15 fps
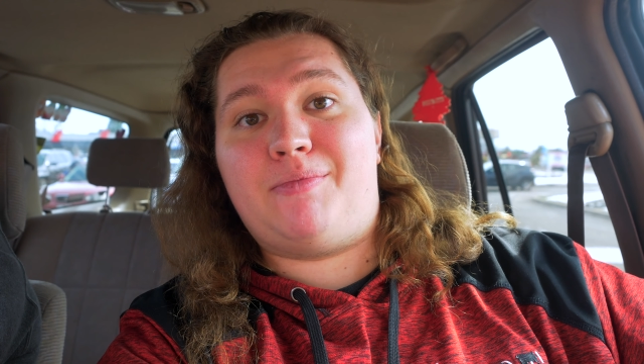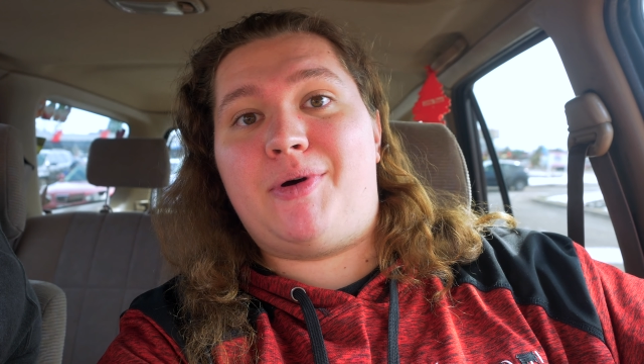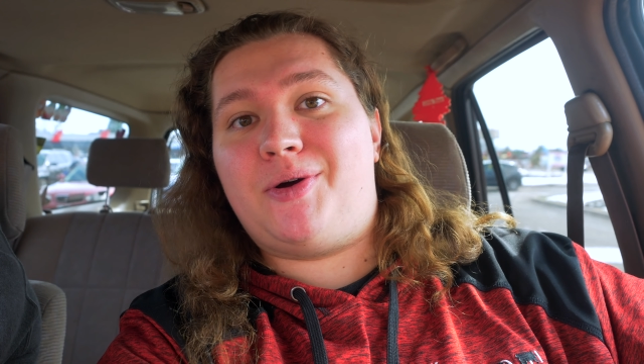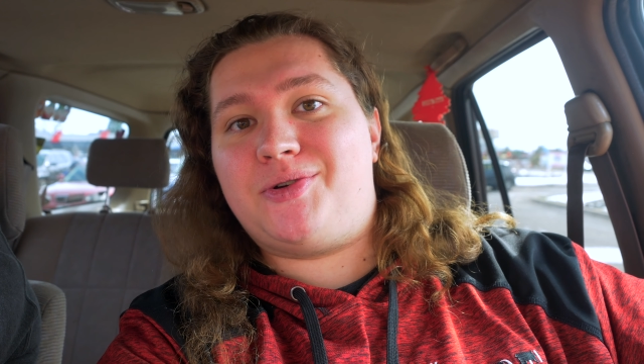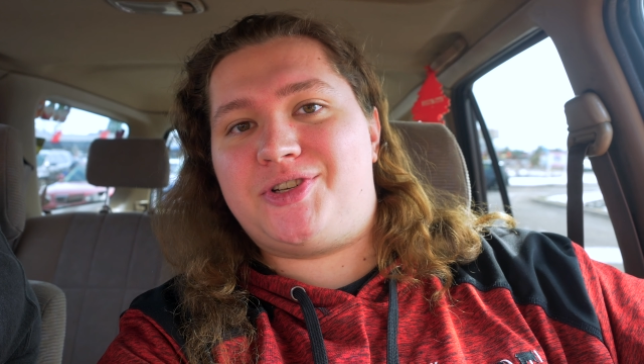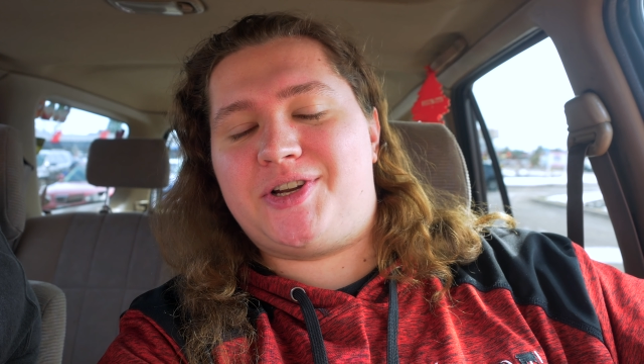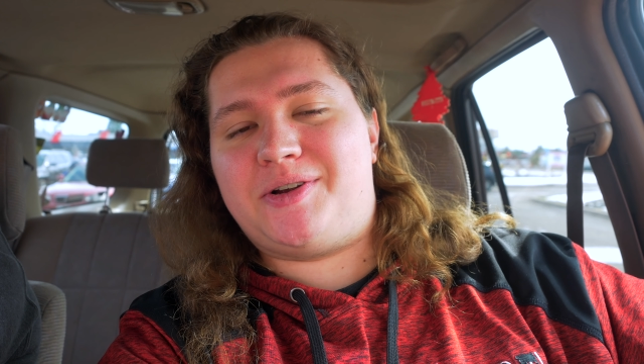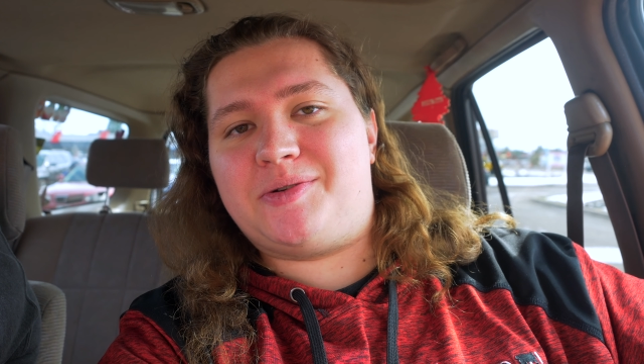
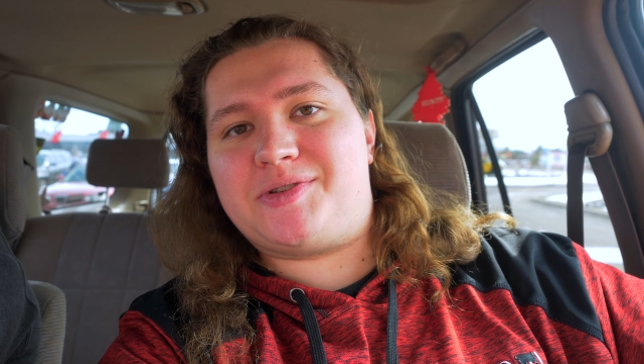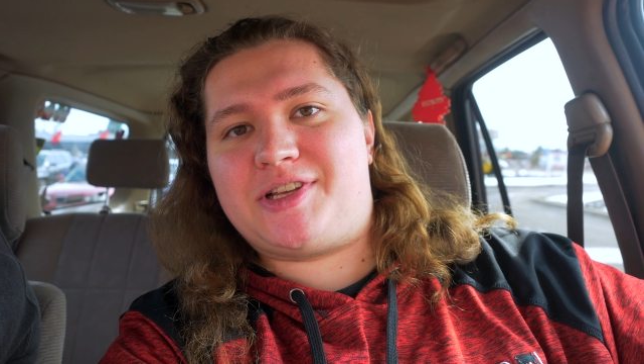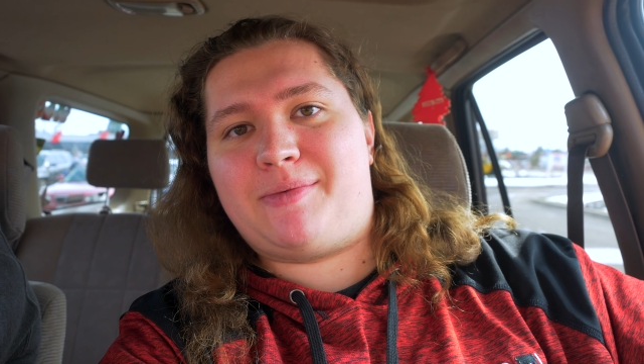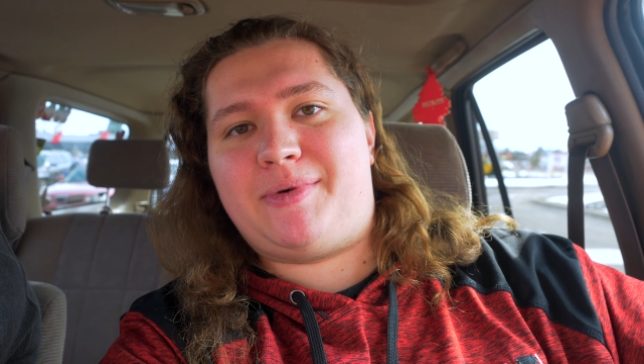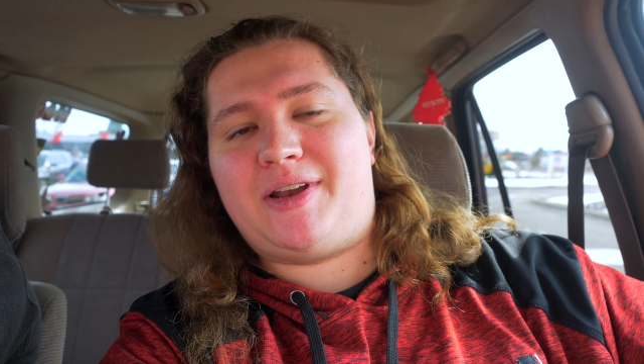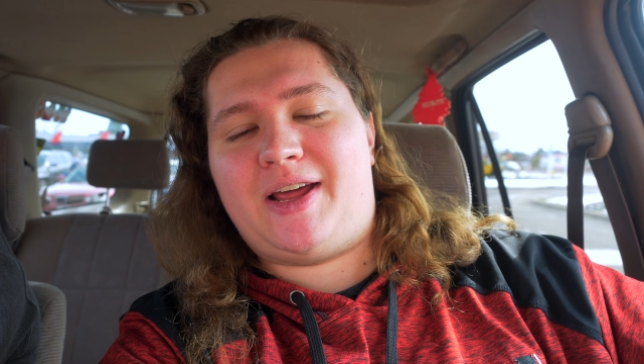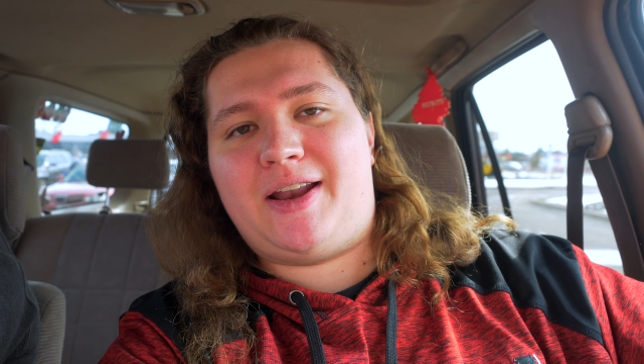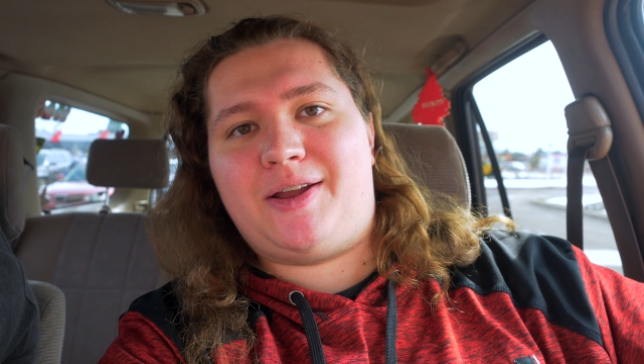BeauJo's
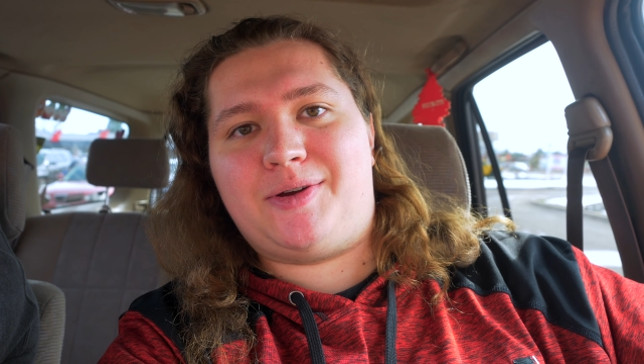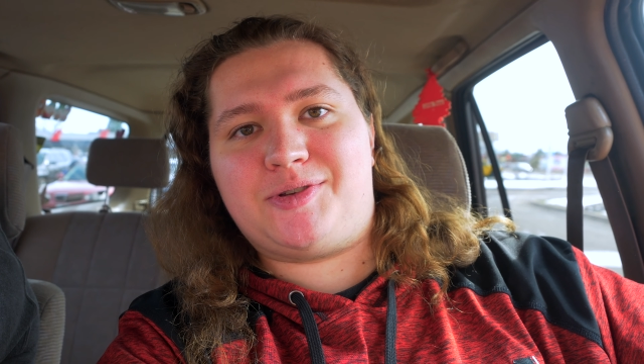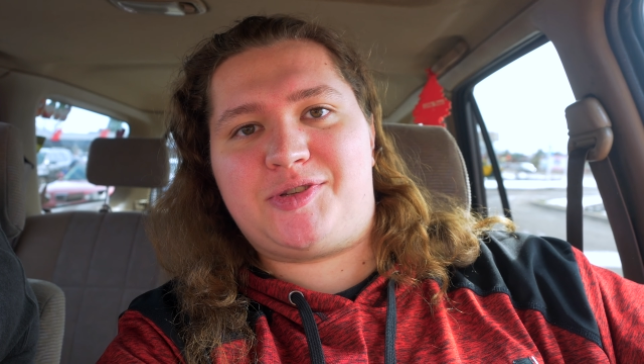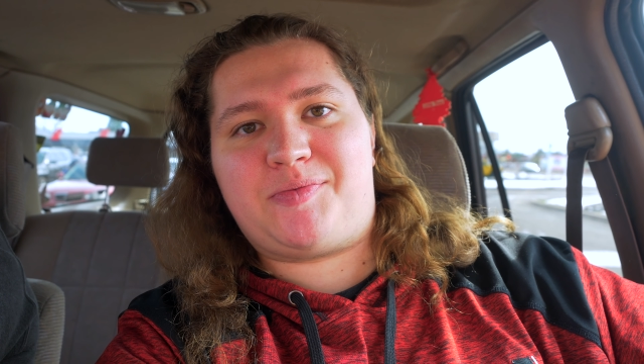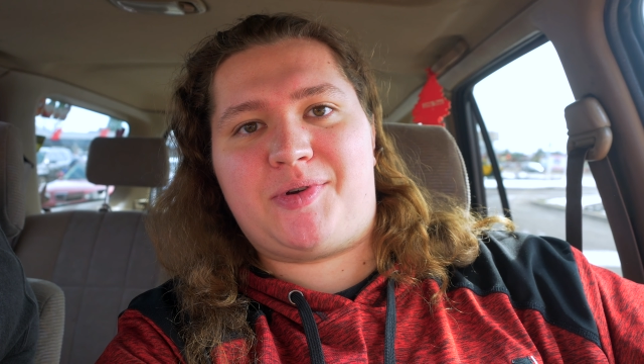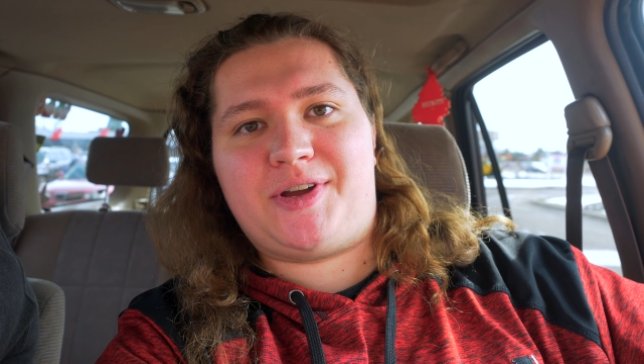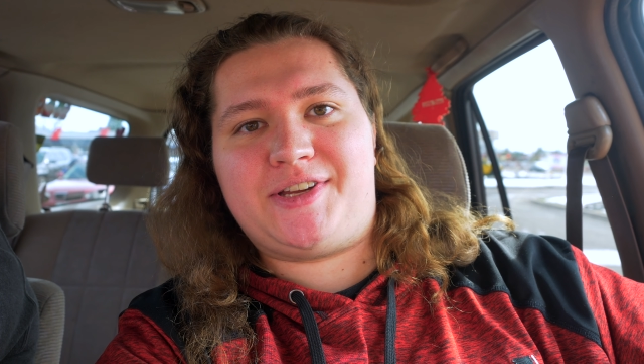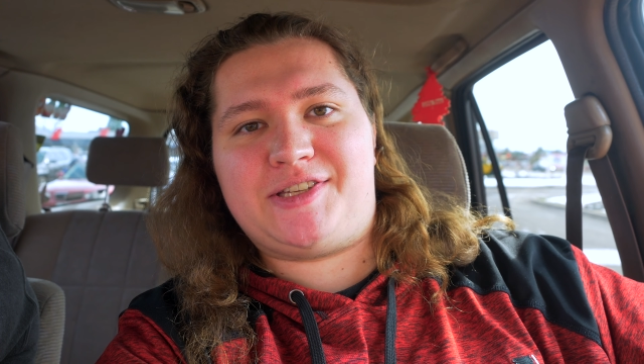up in Idaho
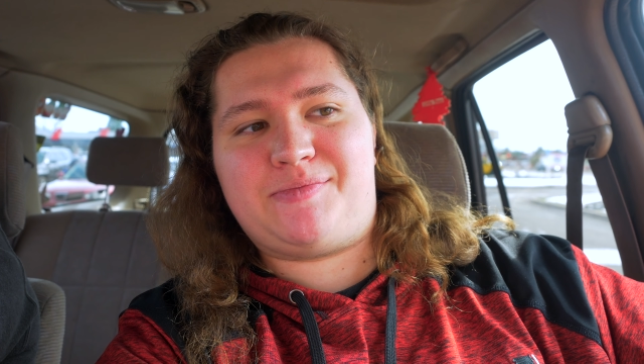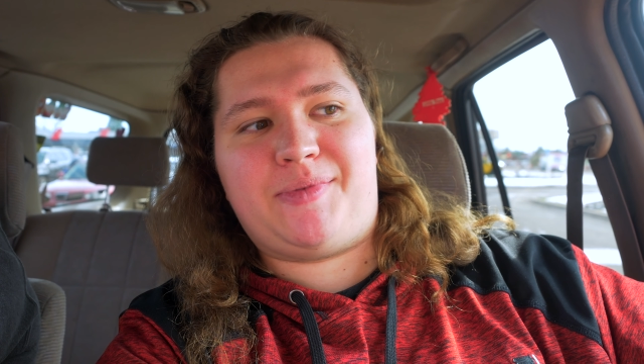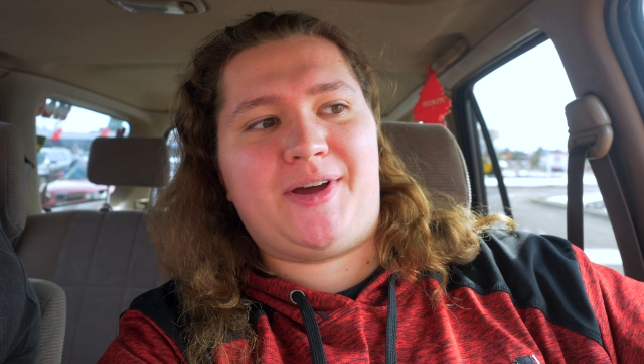Springs.